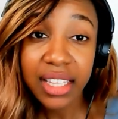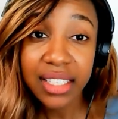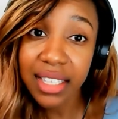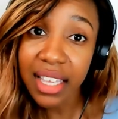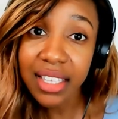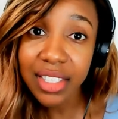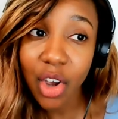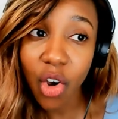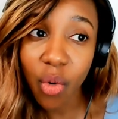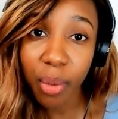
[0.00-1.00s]
The
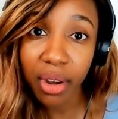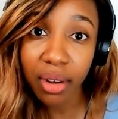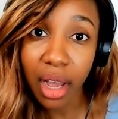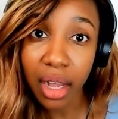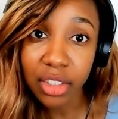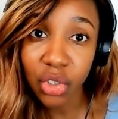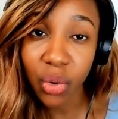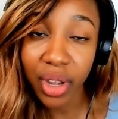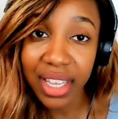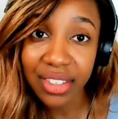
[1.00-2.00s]
stethoscope uh,
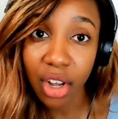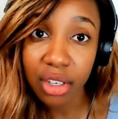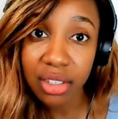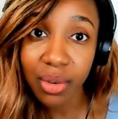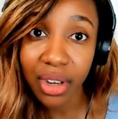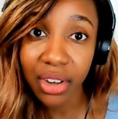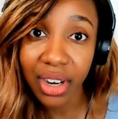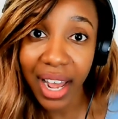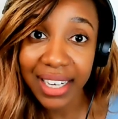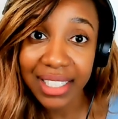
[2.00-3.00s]
toy is also a
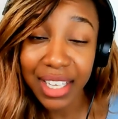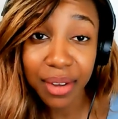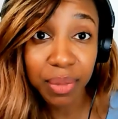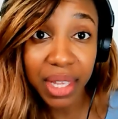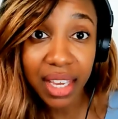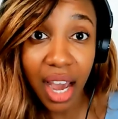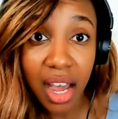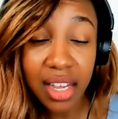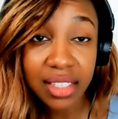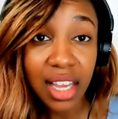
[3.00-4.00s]
good idea
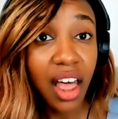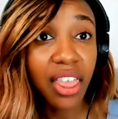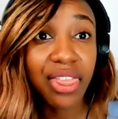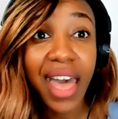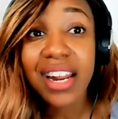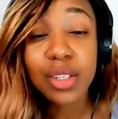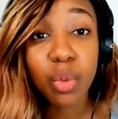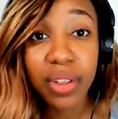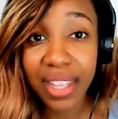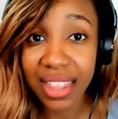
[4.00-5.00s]
because that is
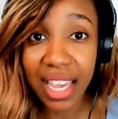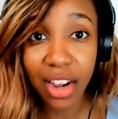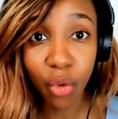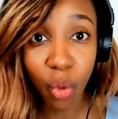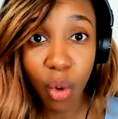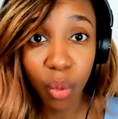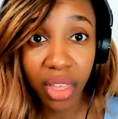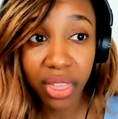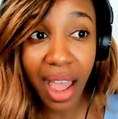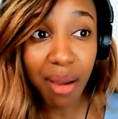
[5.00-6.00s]
one that they could grow
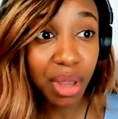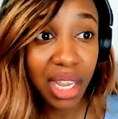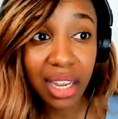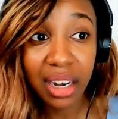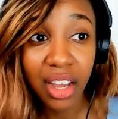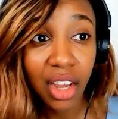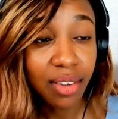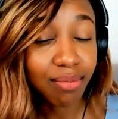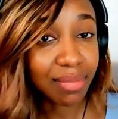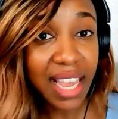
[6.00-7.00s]
with. I mean,
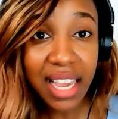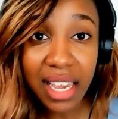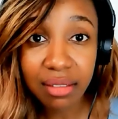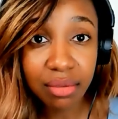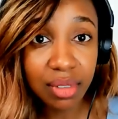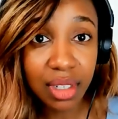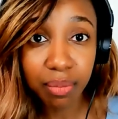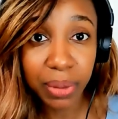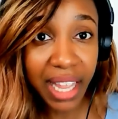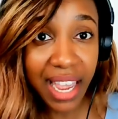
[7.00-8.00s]
they can
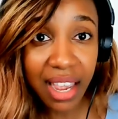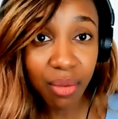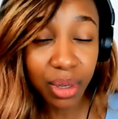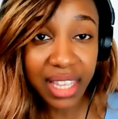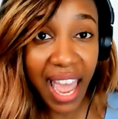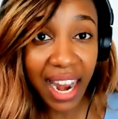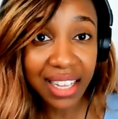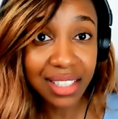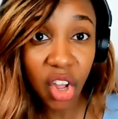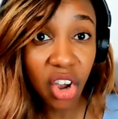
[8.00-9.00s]
play with that
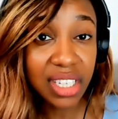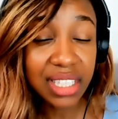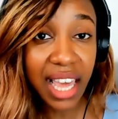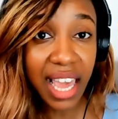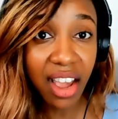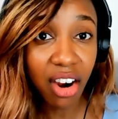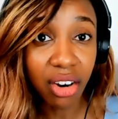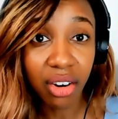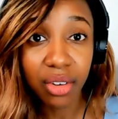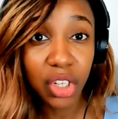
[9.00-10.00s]
as long as they
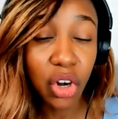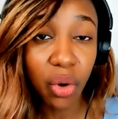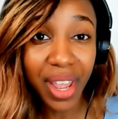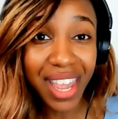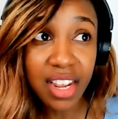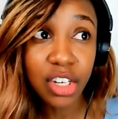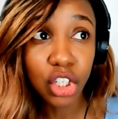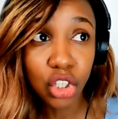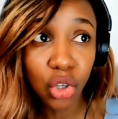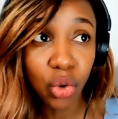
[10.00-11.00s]
are, you know,
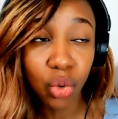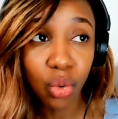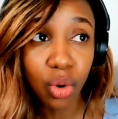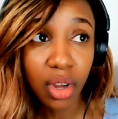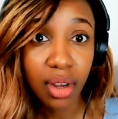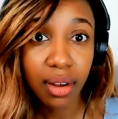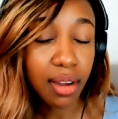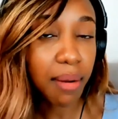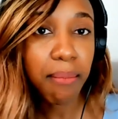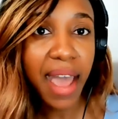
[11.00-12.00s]
into
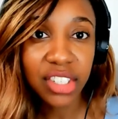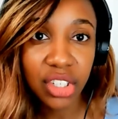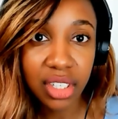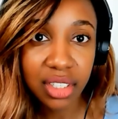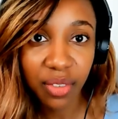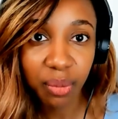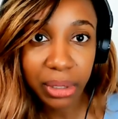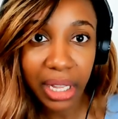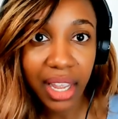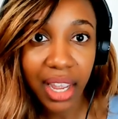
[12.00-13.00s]
imaginative
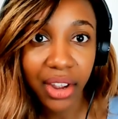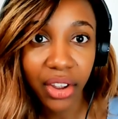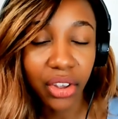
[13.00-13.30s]
playing.